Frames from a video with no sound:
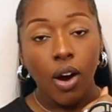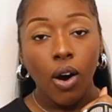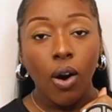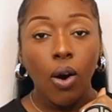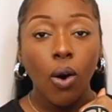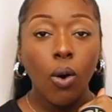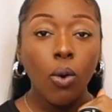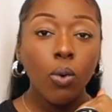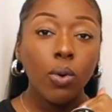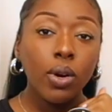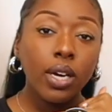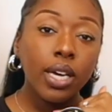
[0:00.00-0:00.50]

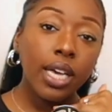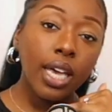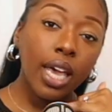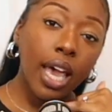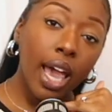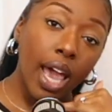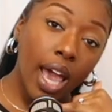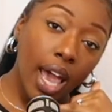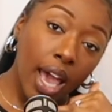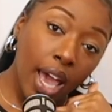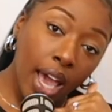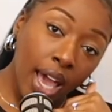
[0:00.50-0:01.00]

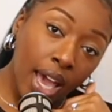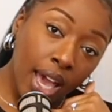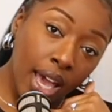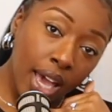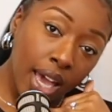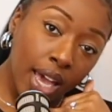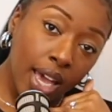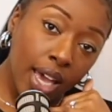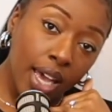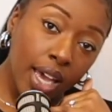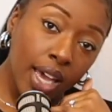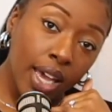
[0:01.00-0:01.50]

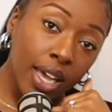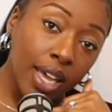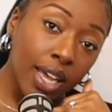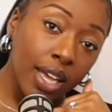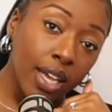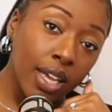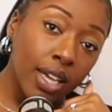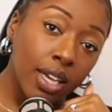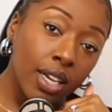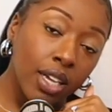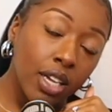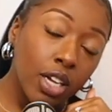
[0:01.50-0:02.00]

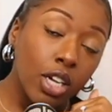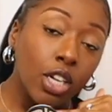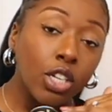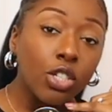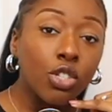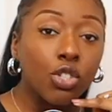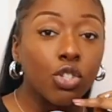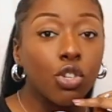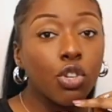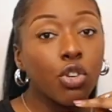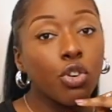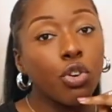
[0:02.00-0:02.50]
Okay.
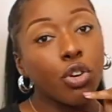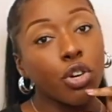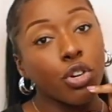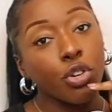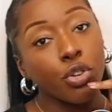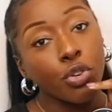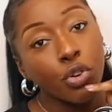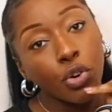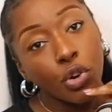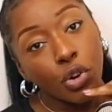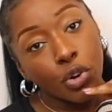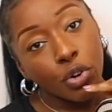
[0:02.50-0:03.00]
So you're
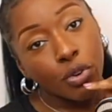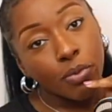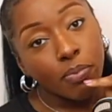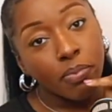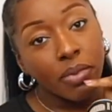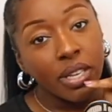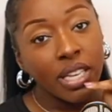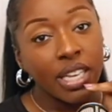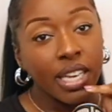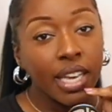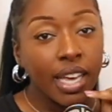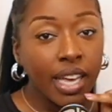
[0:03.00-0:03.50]
ignoring
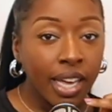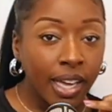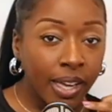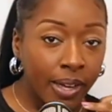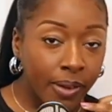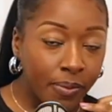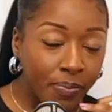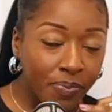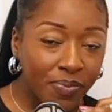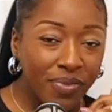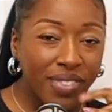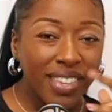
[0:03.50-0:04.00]
me,
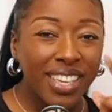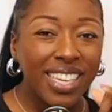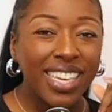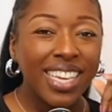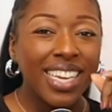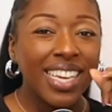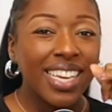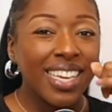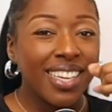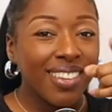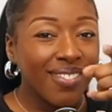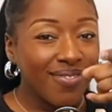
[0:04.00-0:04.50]
yeah?
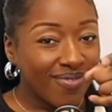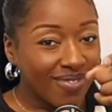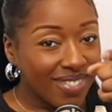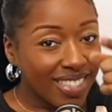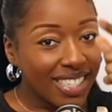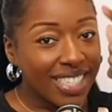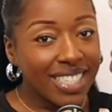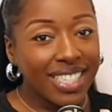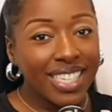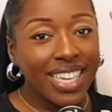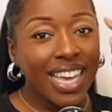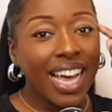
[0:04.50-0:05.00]

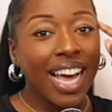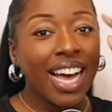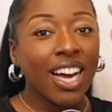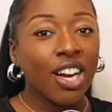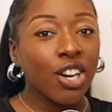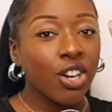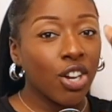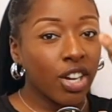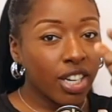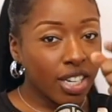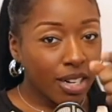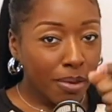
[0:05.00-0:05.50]
You see how I
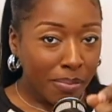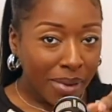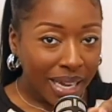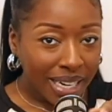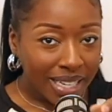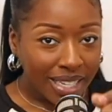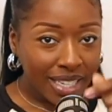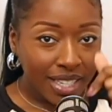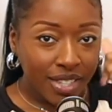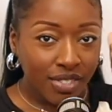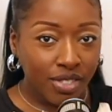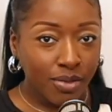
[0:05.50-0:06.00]
clocked the
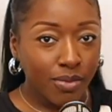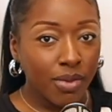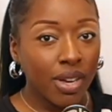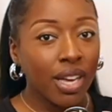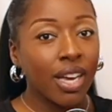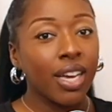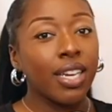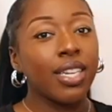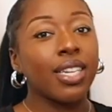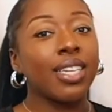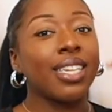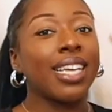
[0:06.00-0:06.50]
madness from
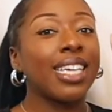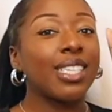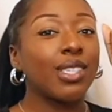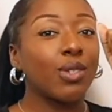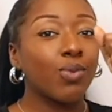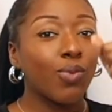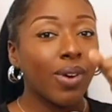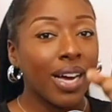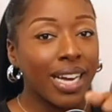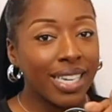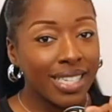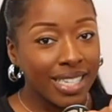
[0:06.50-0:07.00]
early?
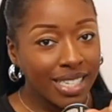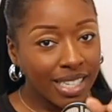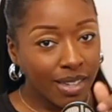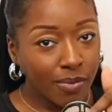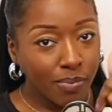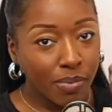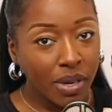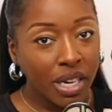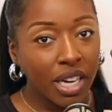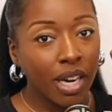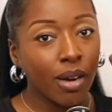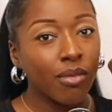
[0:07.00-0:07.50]
That's why I
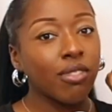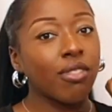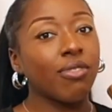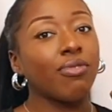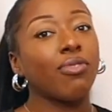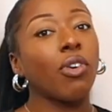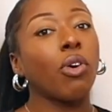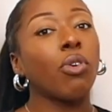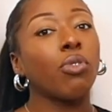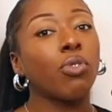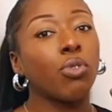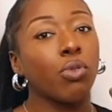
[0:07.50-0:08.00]
didn't pick up the
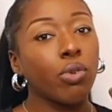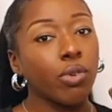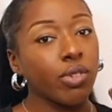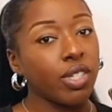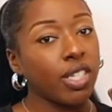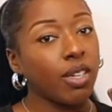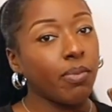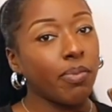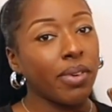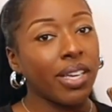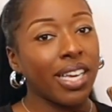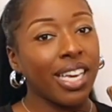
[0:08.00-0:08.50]
phone call
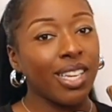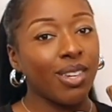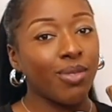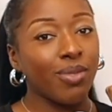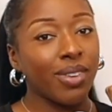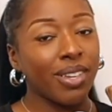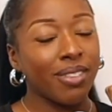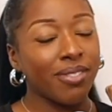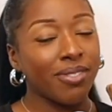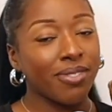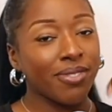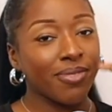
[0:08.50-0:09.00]
to begin
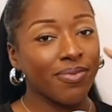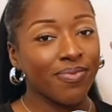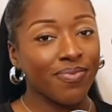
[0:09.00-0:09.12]
with.